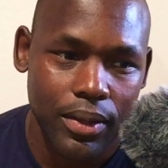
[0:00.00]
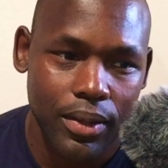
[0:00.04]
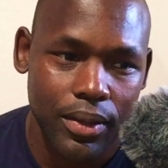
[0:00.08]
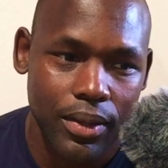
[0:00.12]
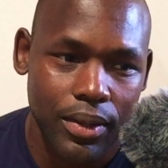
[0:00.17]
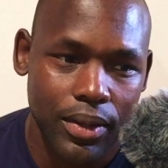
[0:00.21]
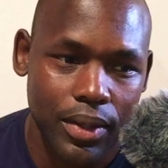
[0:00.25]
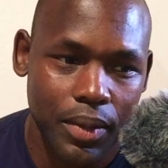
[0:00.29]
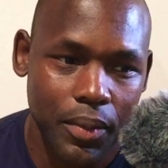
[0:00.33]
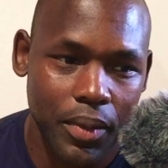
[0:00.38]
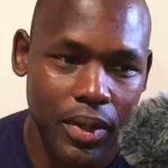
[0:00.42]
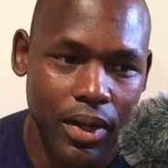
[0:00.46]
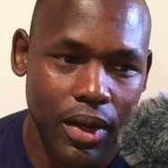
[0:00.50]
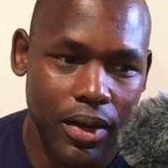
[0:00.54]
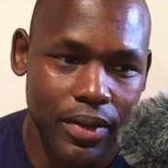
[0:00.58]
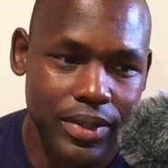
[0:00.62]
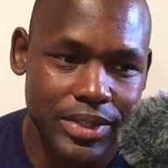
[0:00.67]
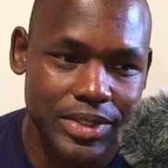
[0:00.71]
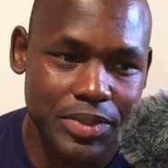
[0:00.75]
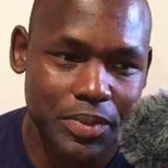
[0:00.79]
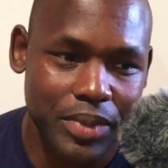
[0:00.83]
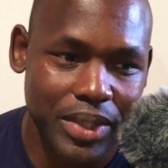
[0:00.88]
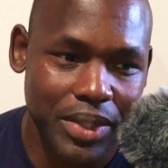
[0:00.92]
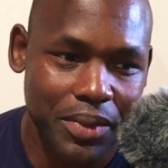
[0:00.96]
Here we are
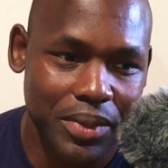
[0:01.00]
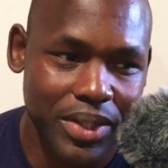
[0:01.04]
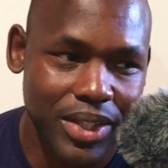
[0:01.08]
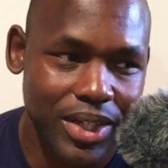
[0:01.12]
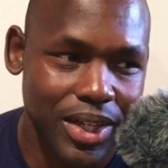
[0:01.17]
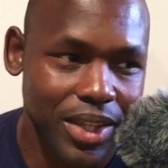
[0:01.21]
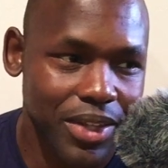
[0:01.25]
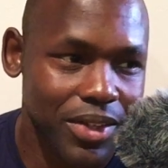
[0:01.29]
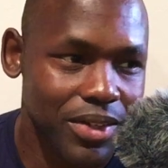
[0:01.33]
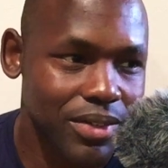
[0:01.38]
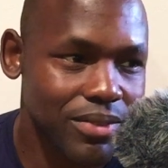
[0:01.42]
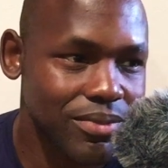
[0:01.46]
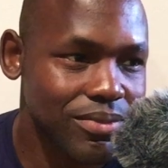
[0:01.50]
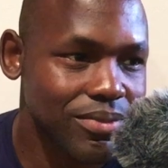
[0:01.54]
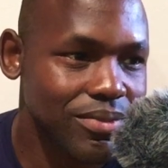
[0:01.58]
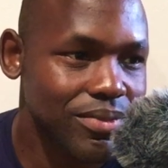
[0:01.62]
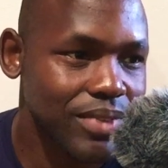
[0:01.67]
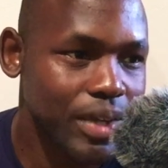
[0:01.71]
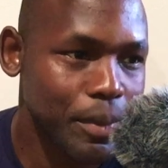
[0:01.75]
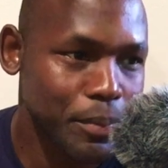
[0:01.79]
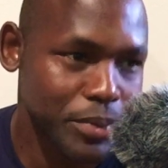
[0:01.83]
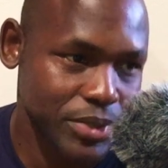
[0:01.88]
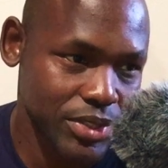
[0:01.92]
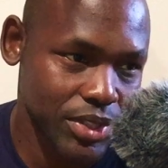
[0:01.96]
this week with another
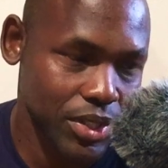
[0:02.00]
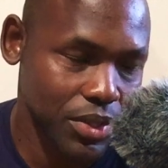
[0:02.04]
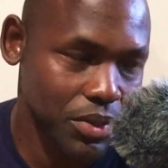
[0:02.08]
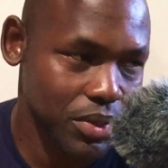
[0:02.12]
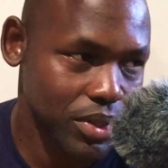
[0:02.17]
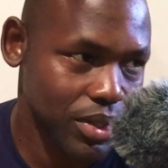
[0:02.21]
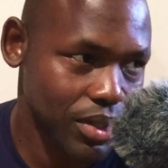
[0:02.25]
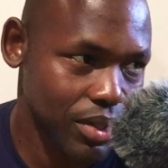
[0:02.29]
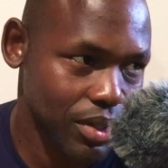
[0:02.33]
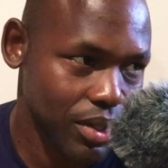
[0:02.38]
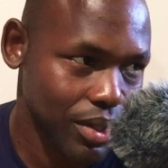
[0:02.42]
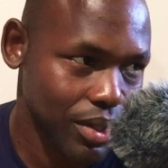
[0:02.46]
episode.